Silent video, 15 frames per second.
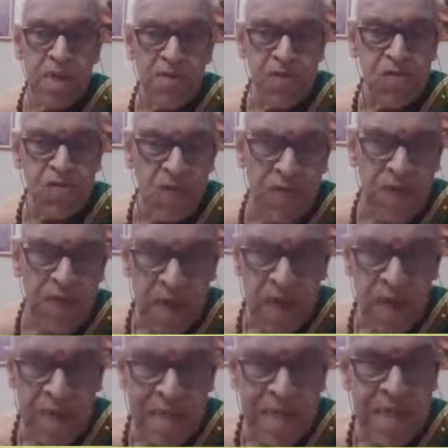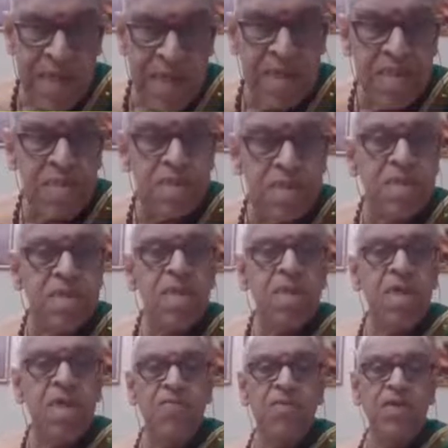Vishwavigraha. She is
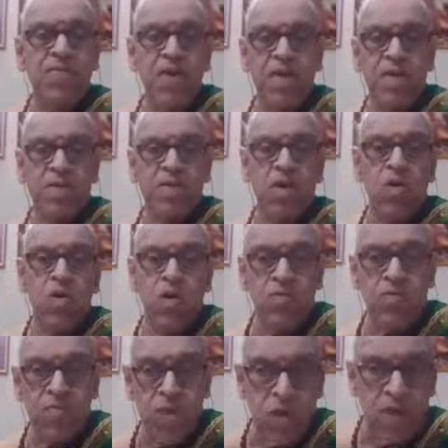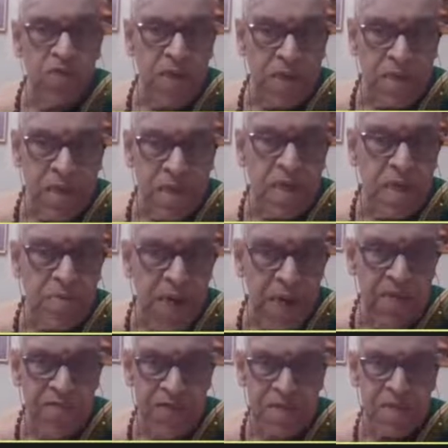everywhere. The whole universe is her
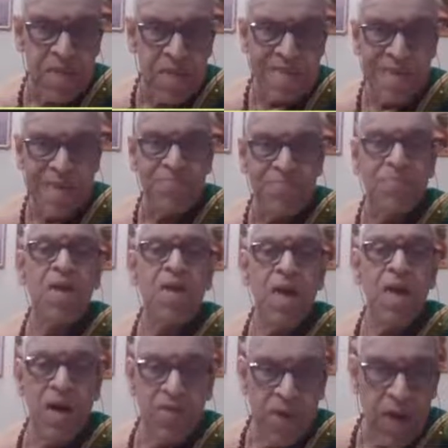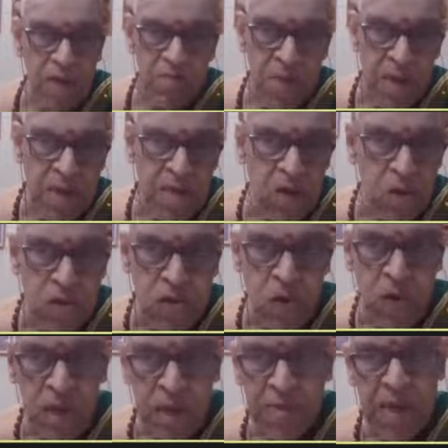manifestation. Our Atma is also her